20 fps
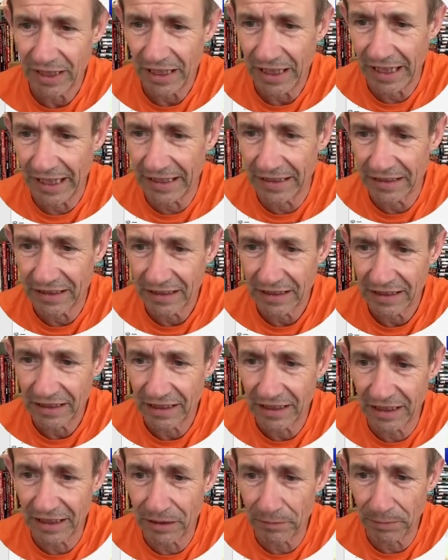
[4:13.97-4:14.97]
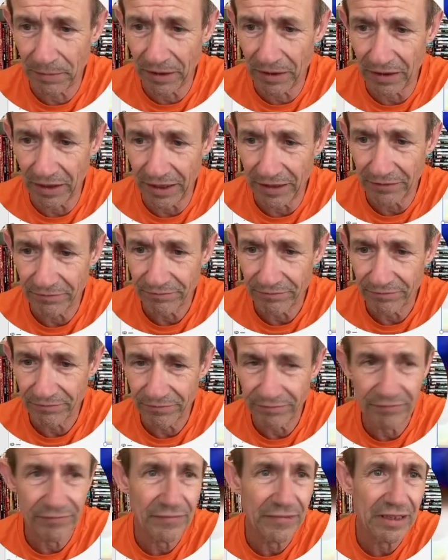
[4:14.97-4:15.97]
And click apply.
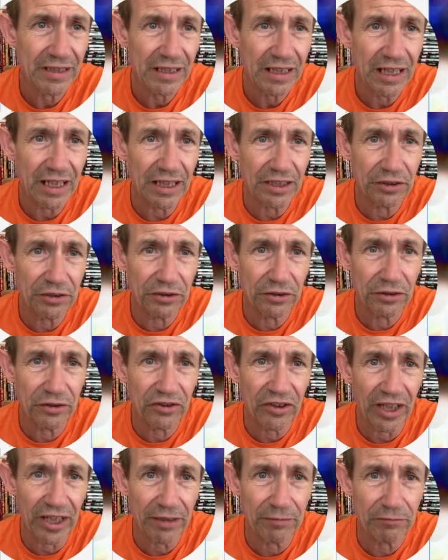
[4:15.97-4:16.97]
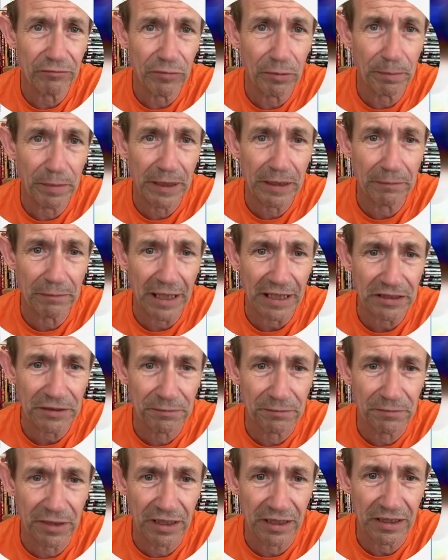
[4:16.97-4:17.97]
And you can do the same. Repeat
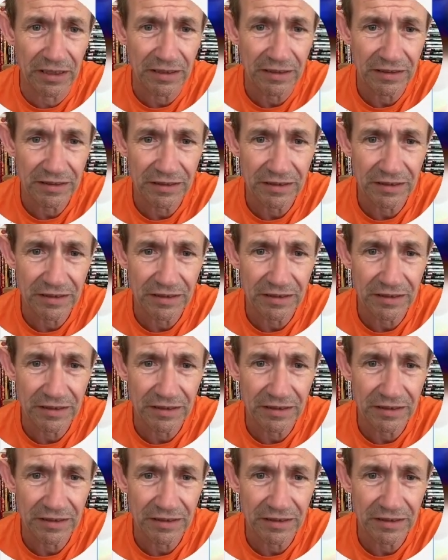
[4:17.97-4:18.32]
maximum blur.